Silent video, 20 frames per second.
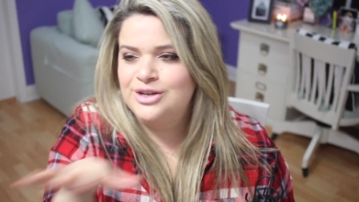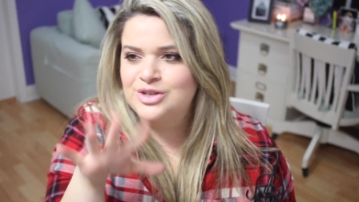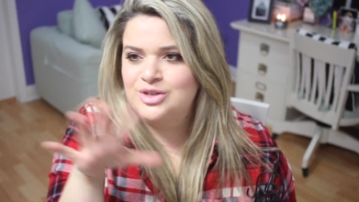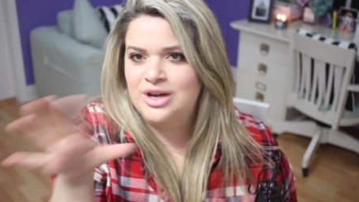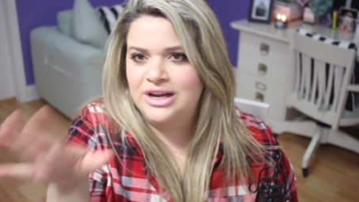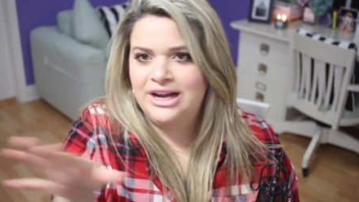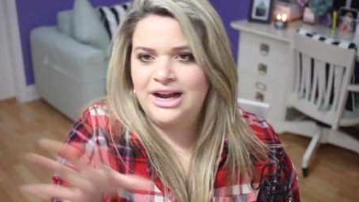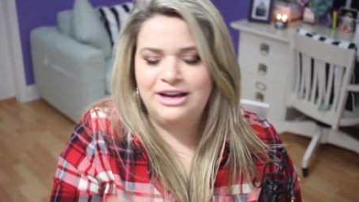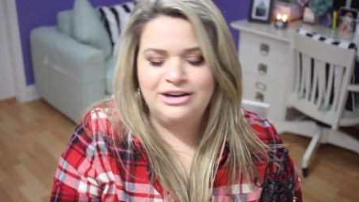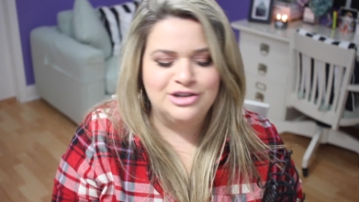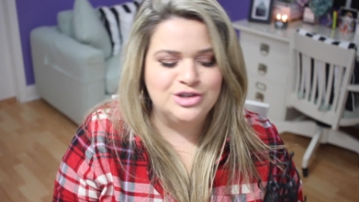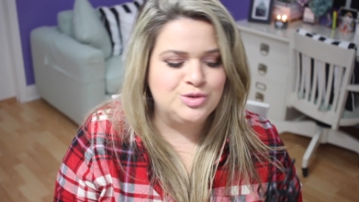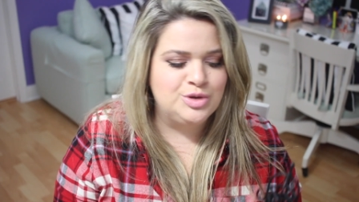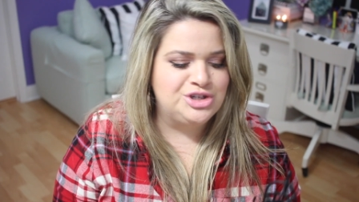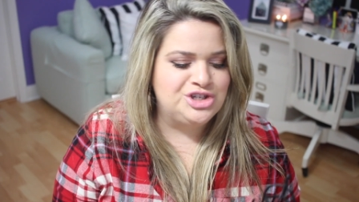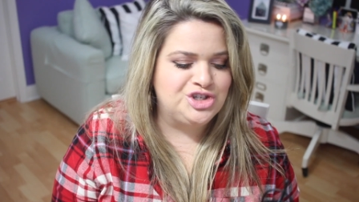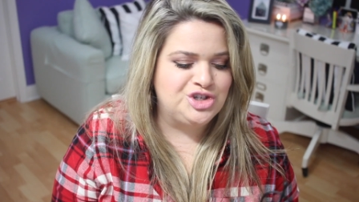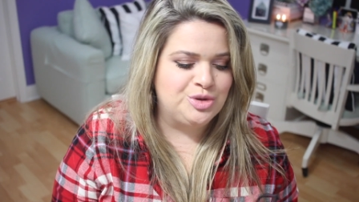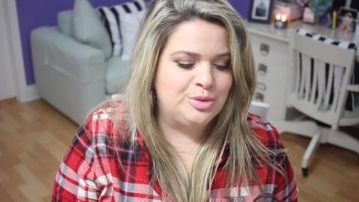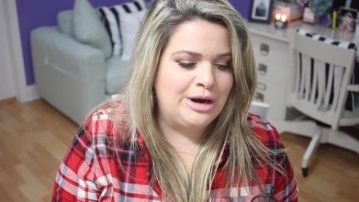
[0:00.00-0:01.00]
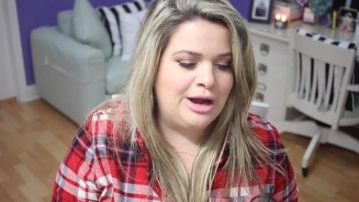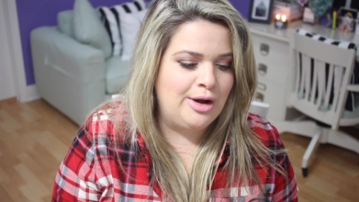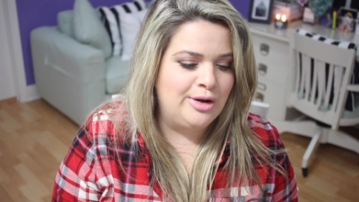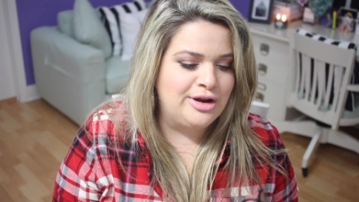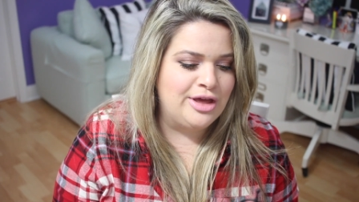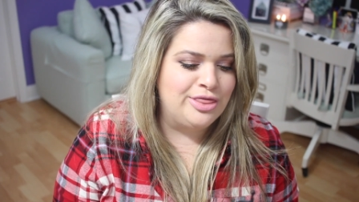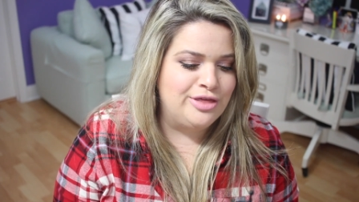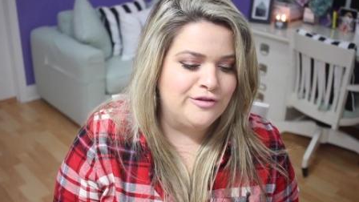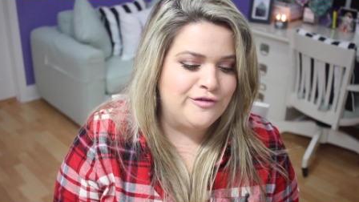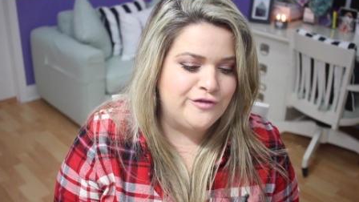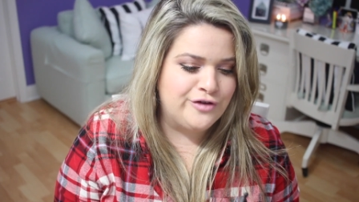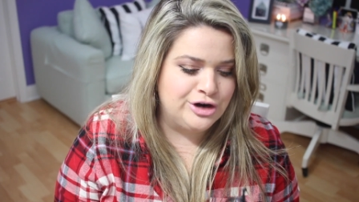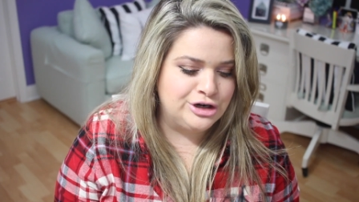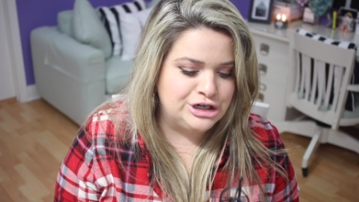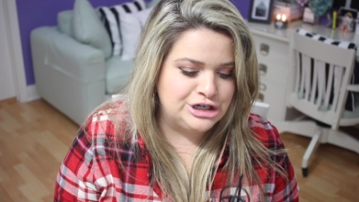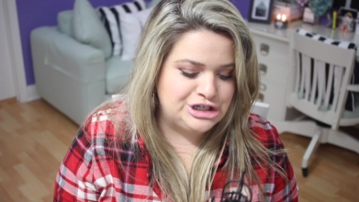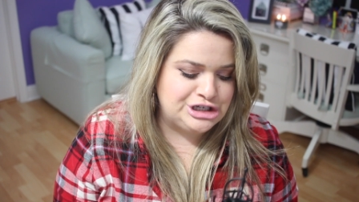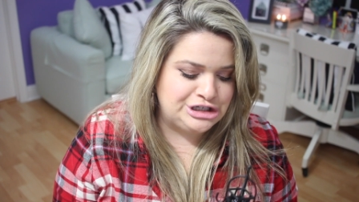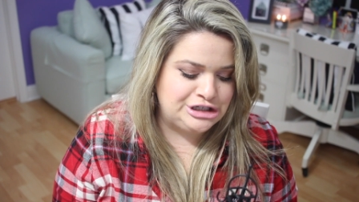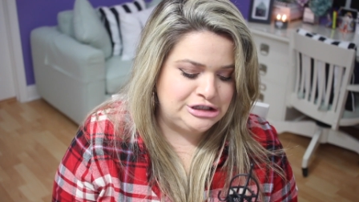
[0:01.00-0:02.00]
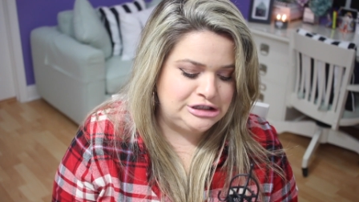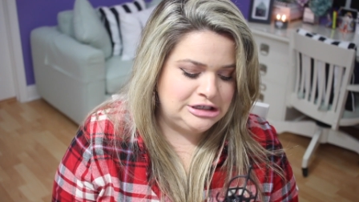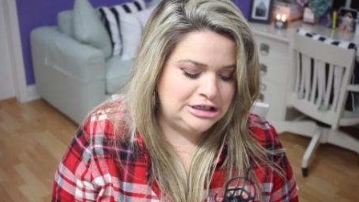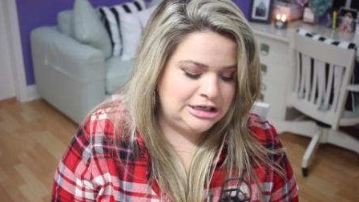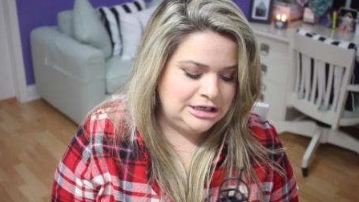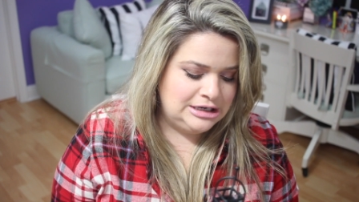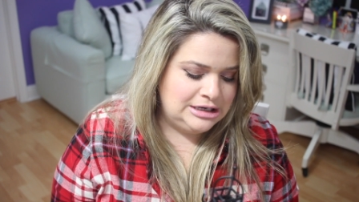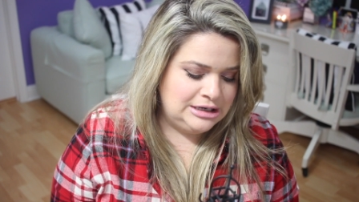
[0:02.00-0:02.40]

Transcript: So I kind of switched around the furniture.